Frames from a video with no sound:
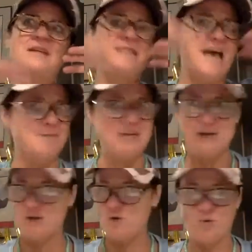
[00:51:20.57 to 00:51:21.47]
tapped
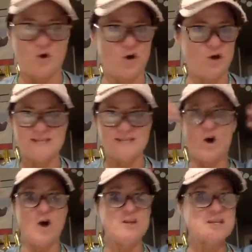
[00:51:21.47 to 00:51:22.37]
other worlds and
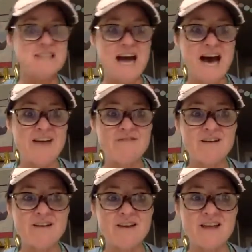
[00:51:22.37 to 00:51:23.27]
all the stuff
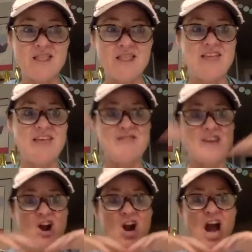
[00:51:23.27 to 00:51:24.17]
that
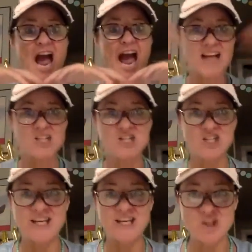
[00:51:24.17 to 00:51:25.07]
they're
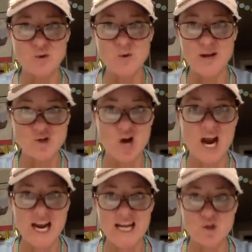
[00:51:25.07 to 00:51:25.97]
actually doing,
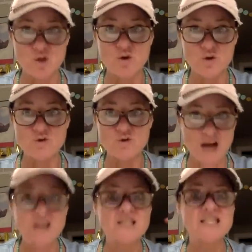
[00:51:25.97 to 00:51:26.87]
trying to do
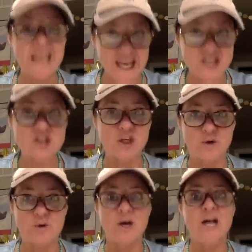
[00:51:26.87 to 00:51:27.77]
drugs to get
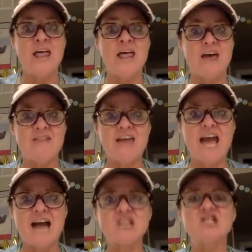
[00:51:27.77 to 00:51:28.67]
to, that they
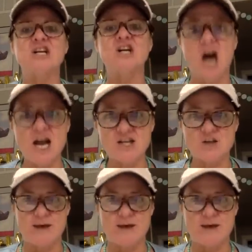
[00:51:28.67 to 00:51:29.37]
actually got